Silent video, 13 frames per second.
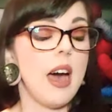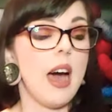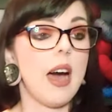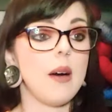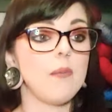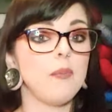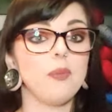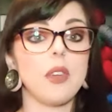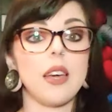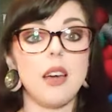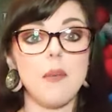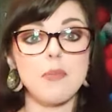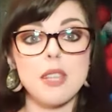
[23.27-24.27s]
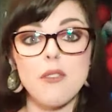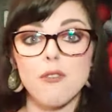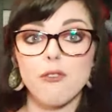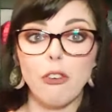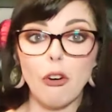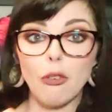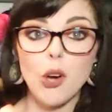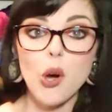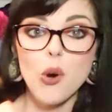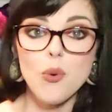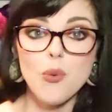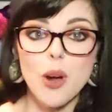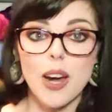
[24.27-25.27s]
an update
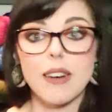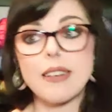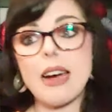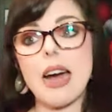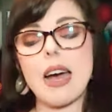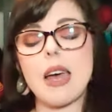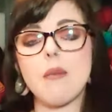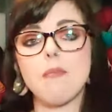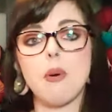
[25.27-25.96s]
photo where I